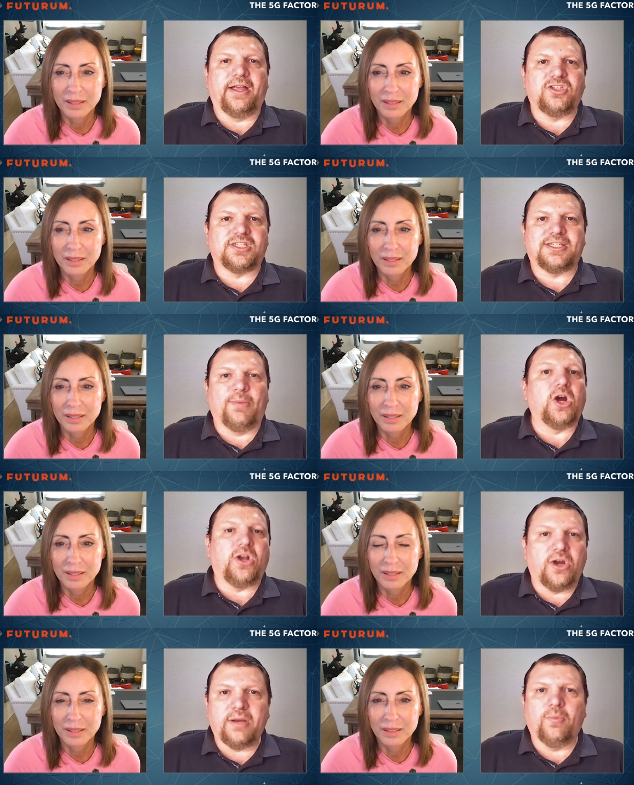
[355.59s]
Speaker 1: just
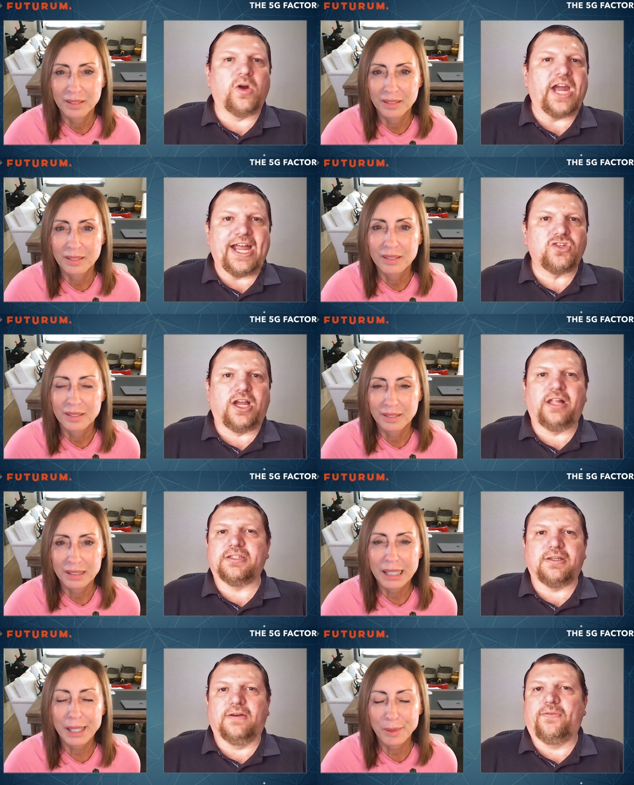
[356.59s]
smarter, more
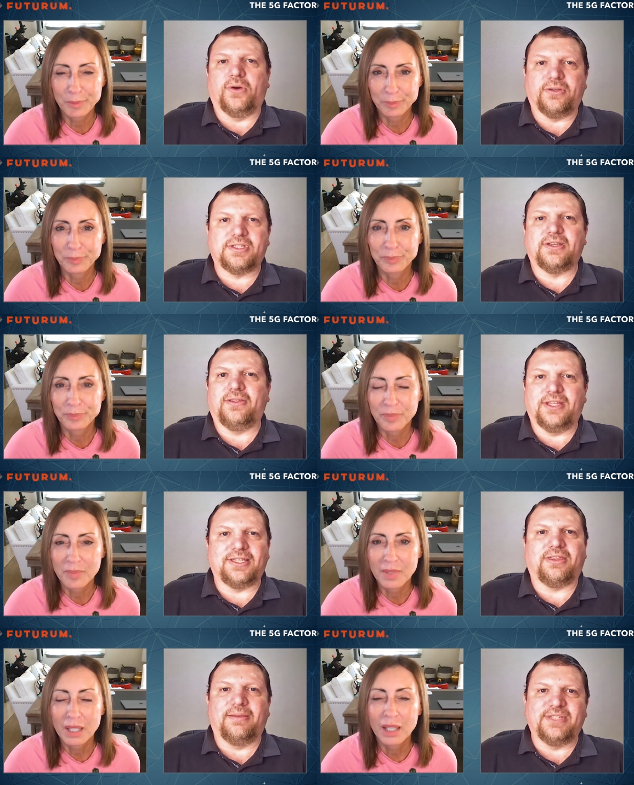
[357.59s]
agile, and so forth. So
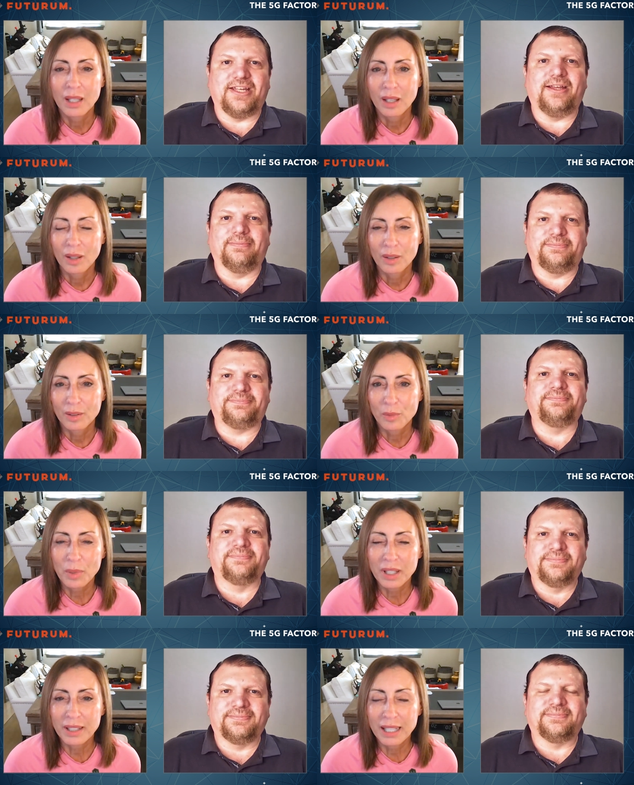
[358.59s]
it's a thumbs up.
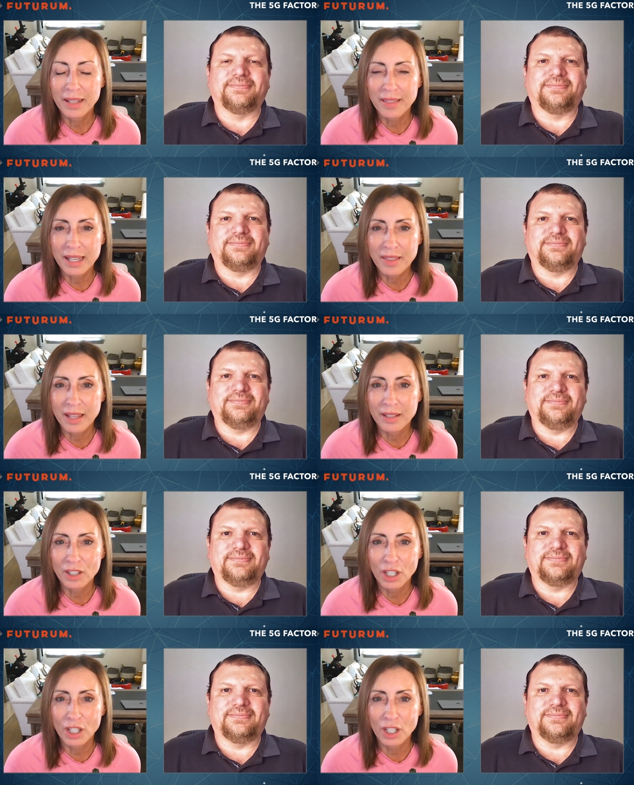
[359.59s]
Speaker 2: Well, and I think that, you